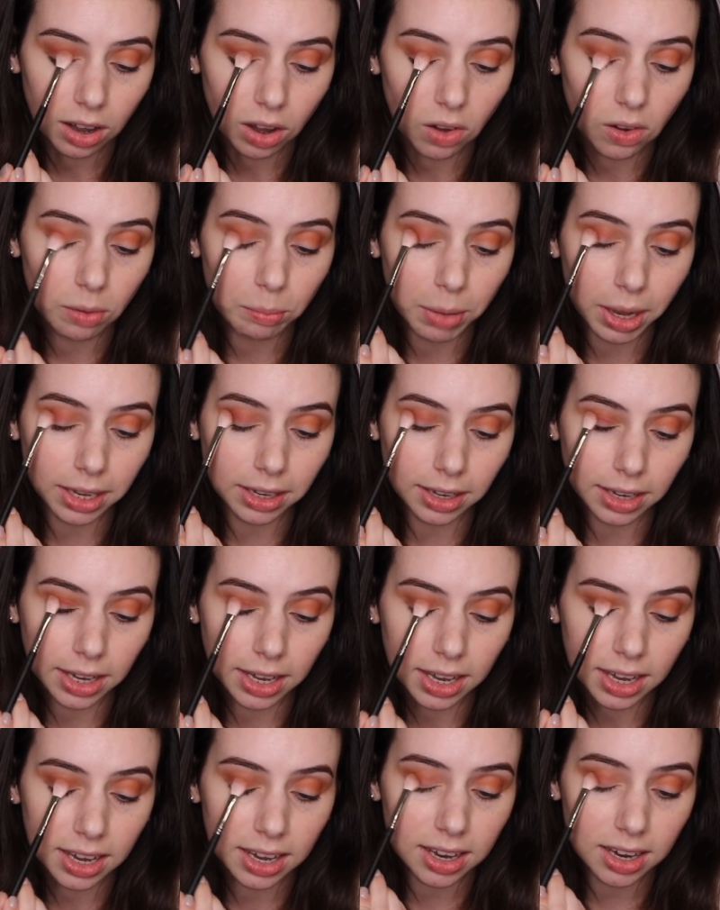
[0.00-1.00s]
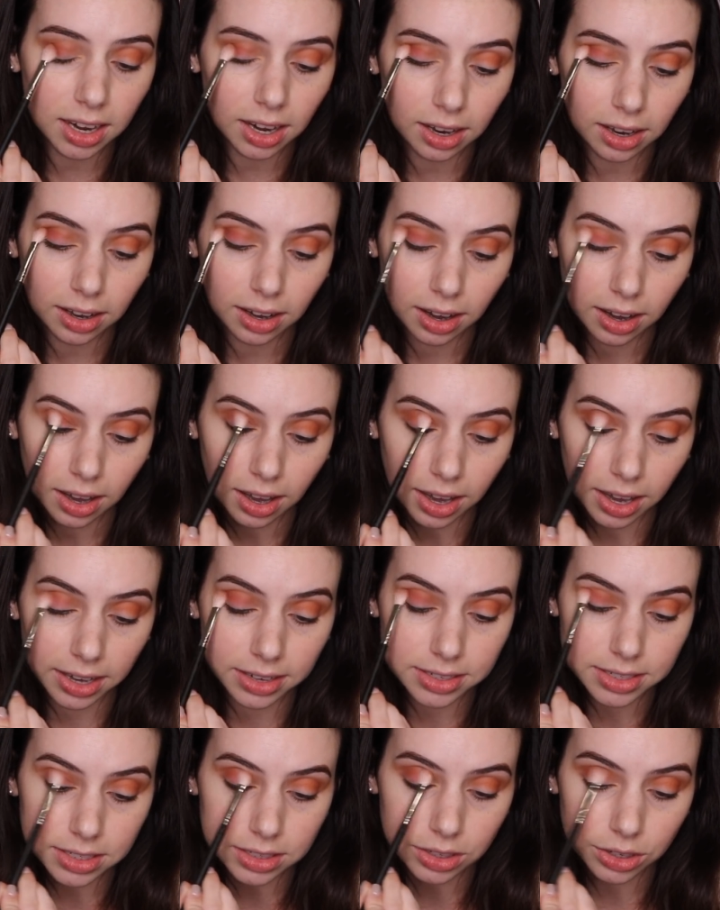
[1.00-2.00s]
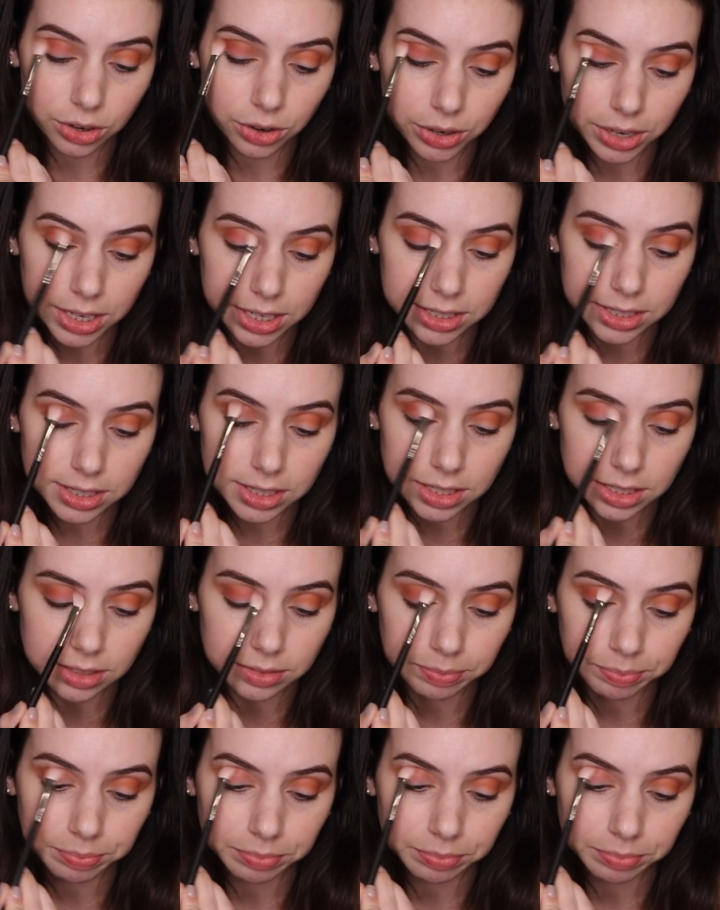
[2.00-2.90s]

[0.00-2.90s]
on my lid and in the crease.